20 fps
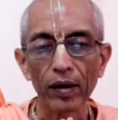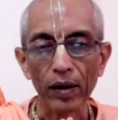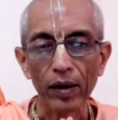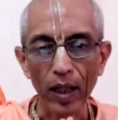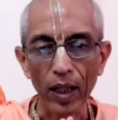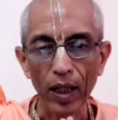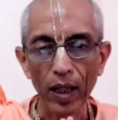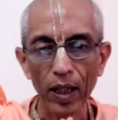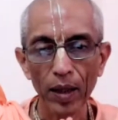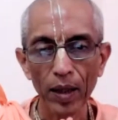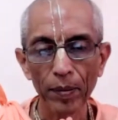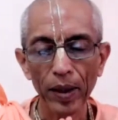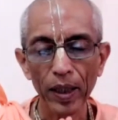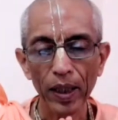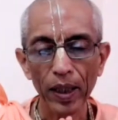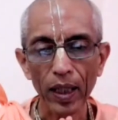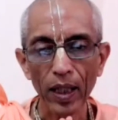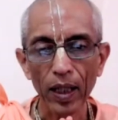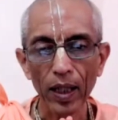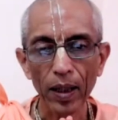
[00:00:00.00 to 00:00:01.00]

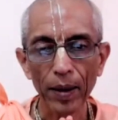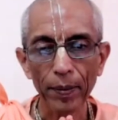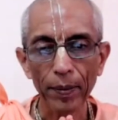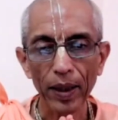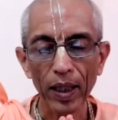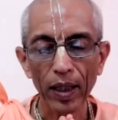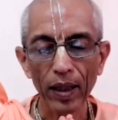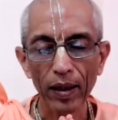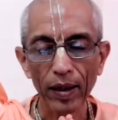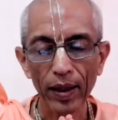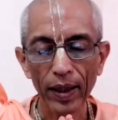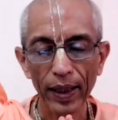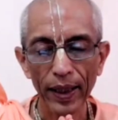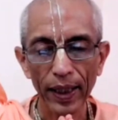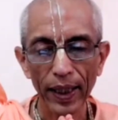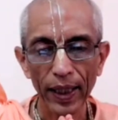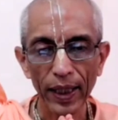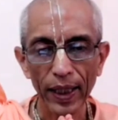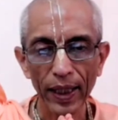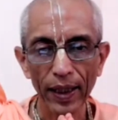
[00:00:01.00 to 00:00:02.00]
Rama Rama
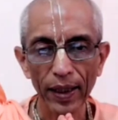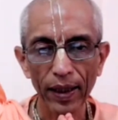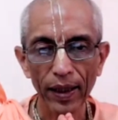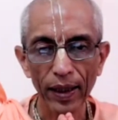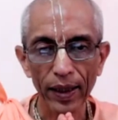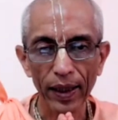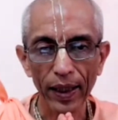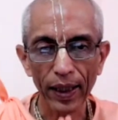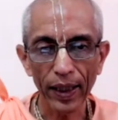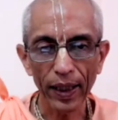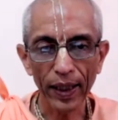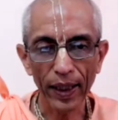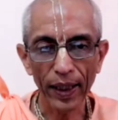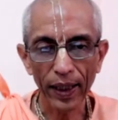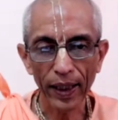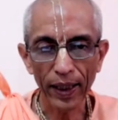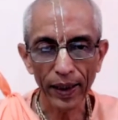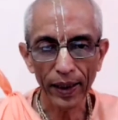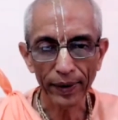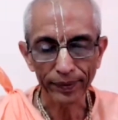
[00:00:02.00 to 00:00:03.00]
Hare
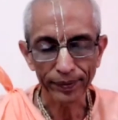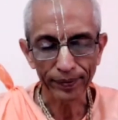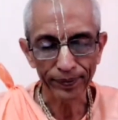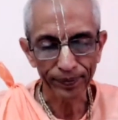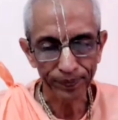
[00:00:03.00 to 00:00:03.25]
Hare.